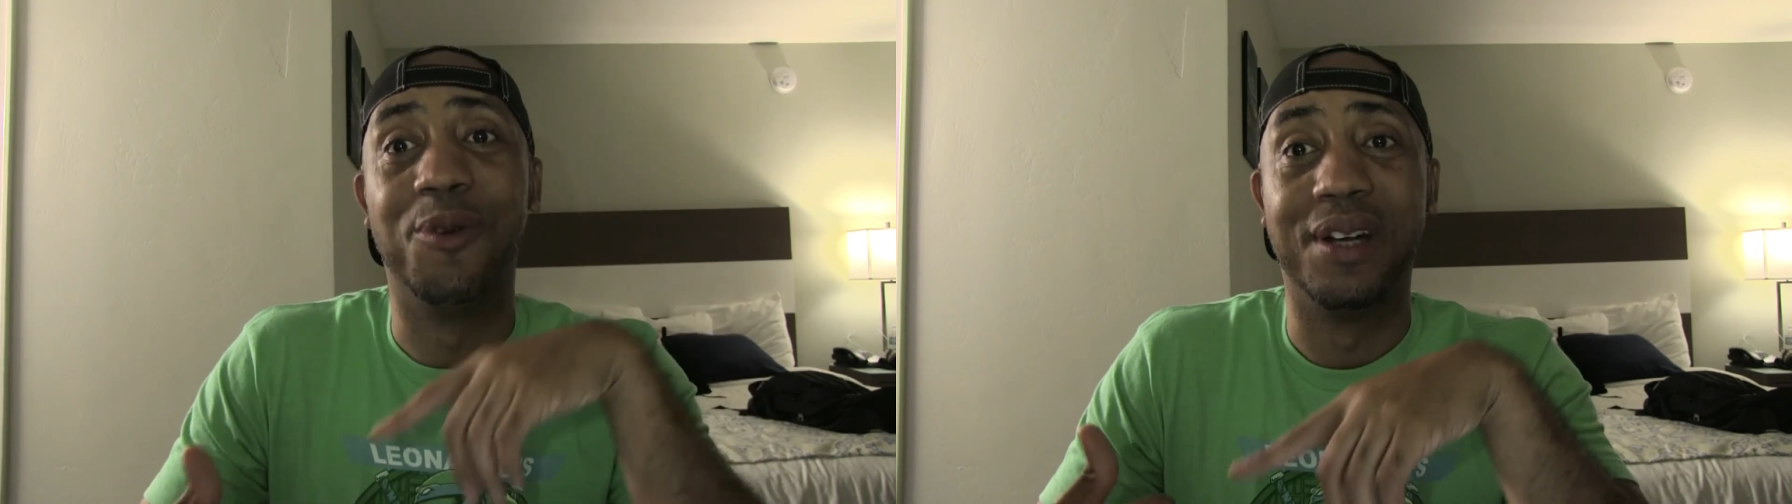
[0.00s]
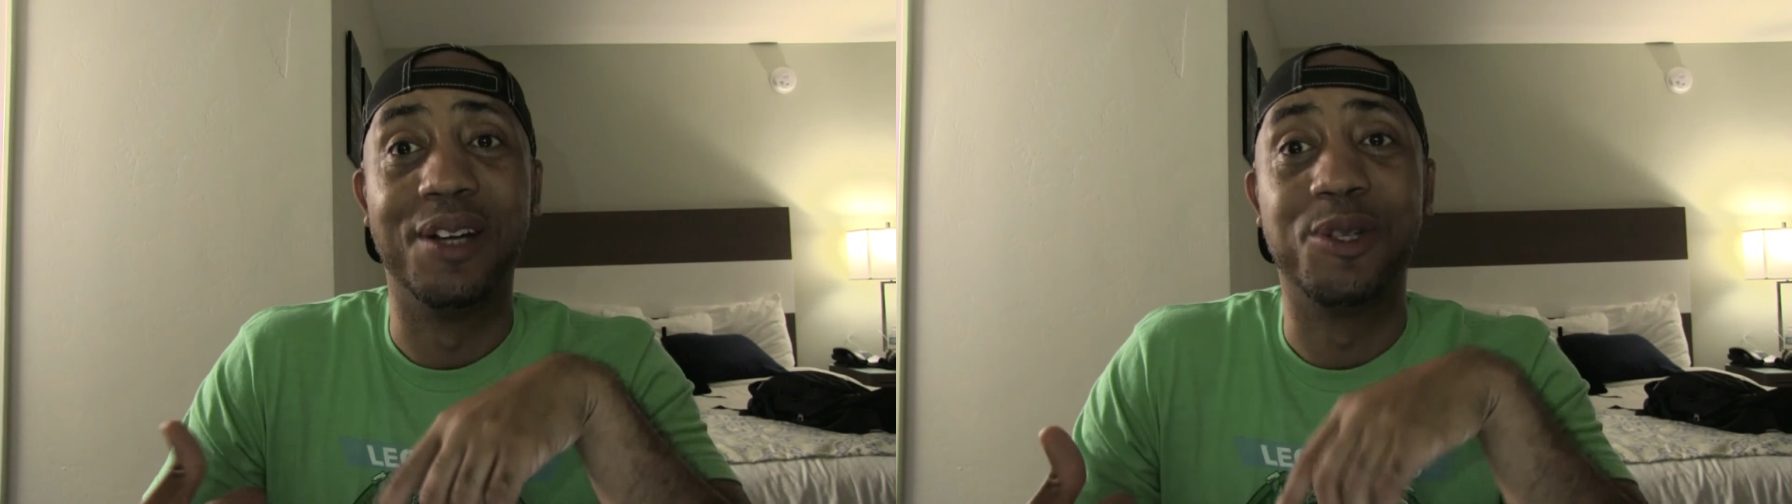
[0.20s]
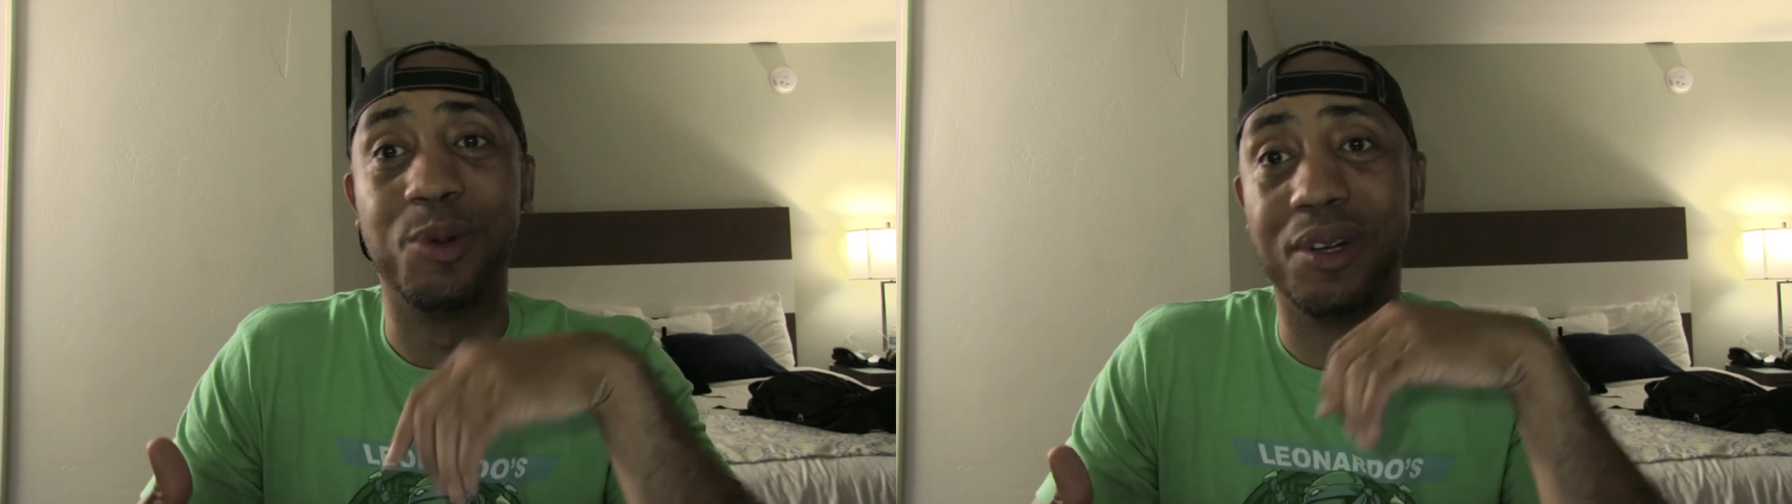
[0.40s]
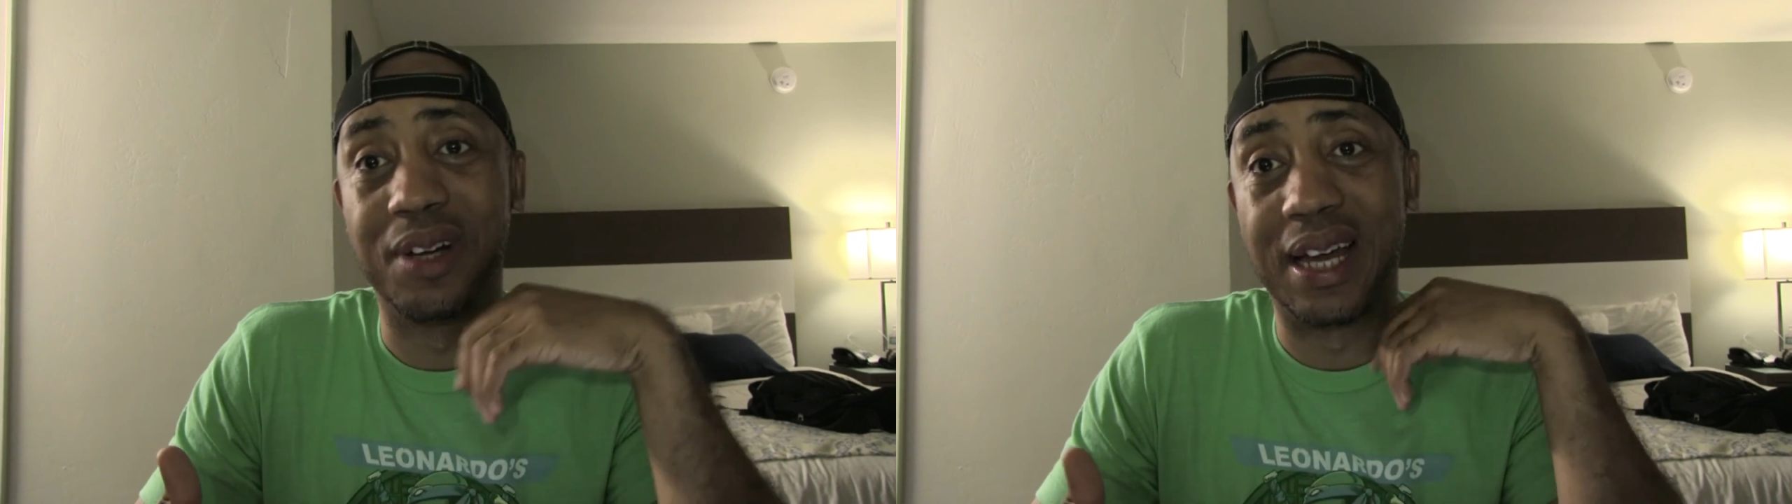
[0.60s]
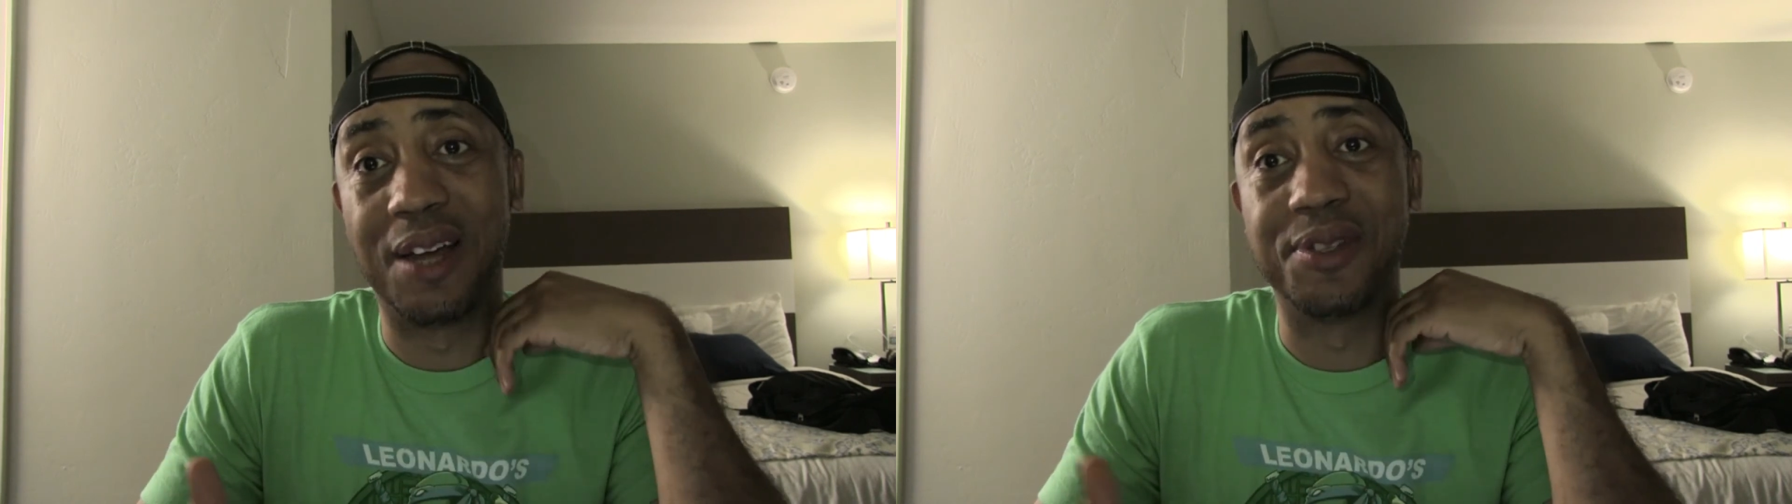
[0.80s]
on our Twitter
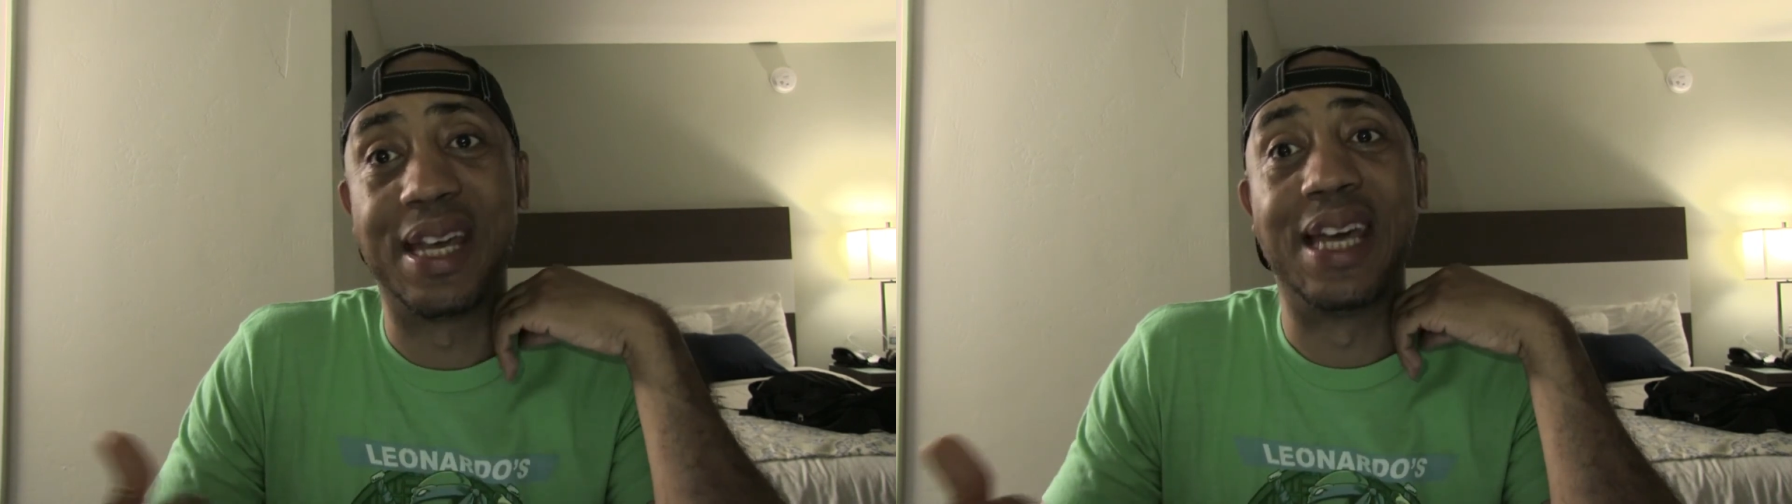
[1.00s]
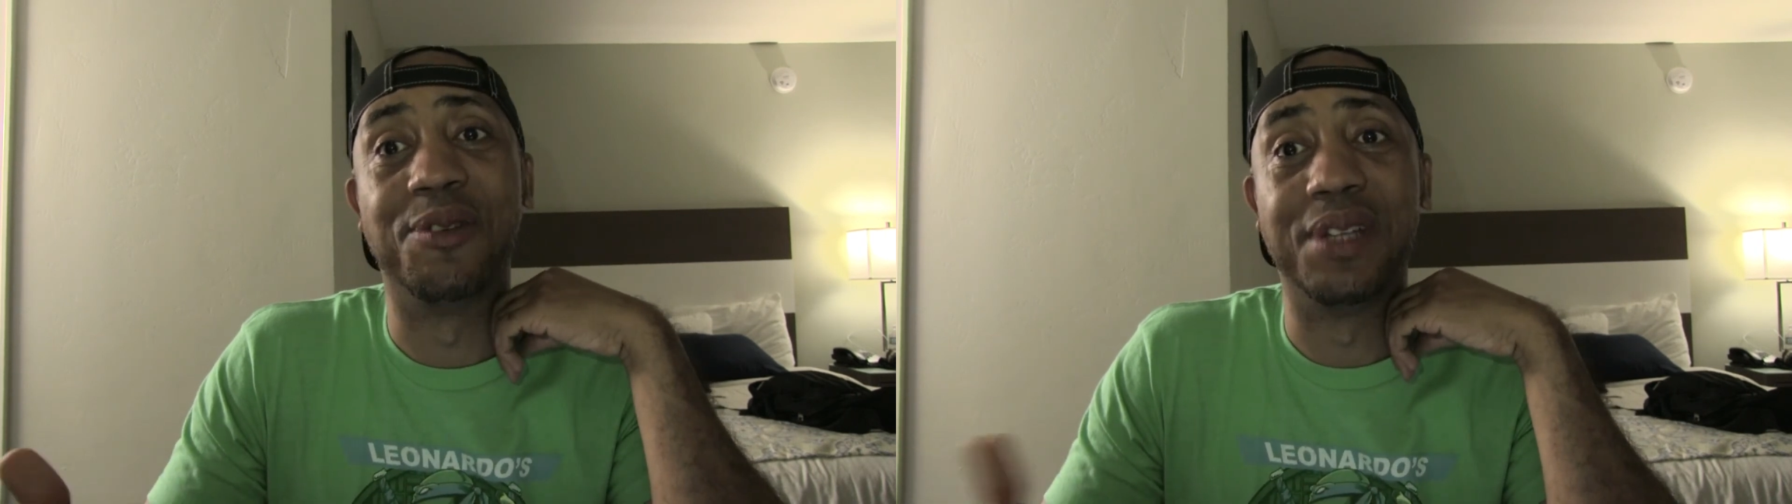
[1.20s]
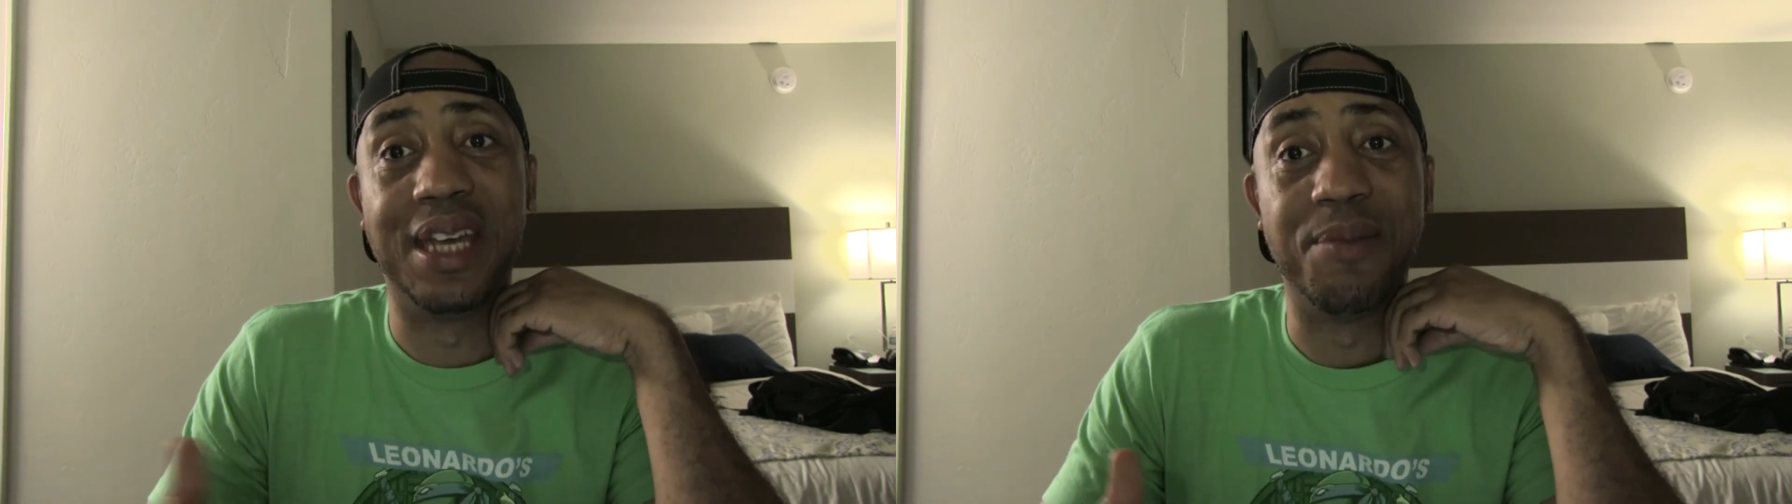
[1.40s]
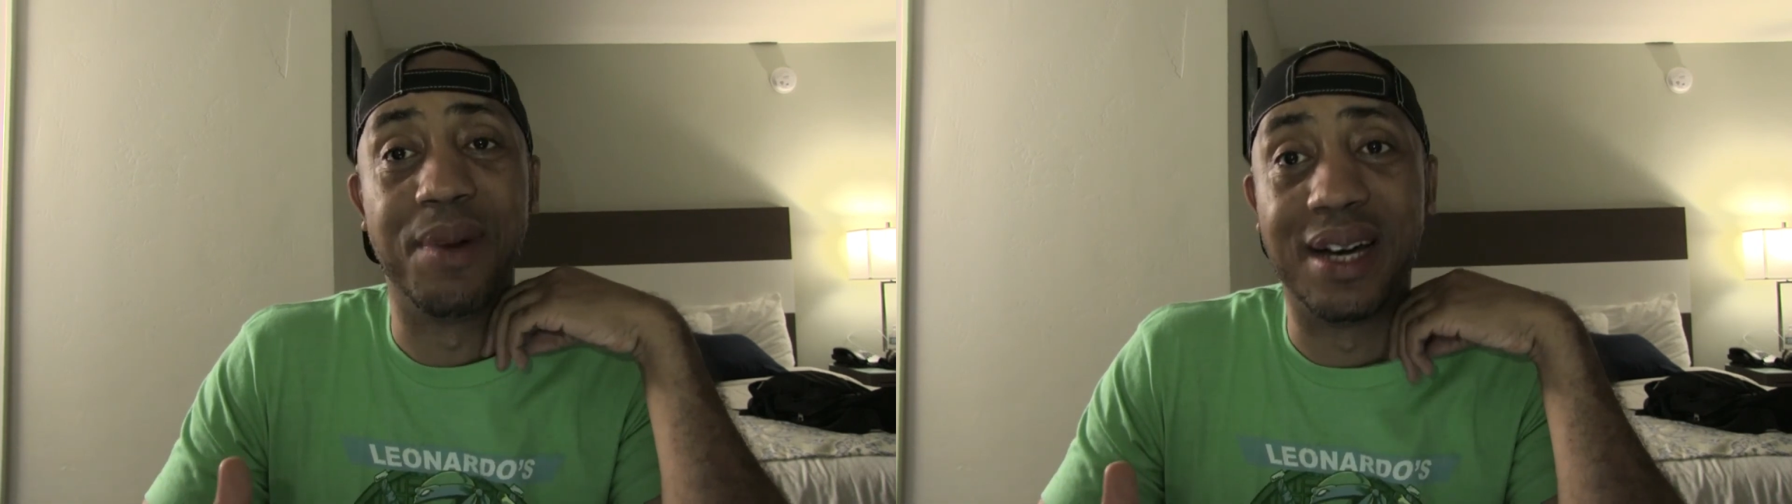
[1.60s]
accounts and on the It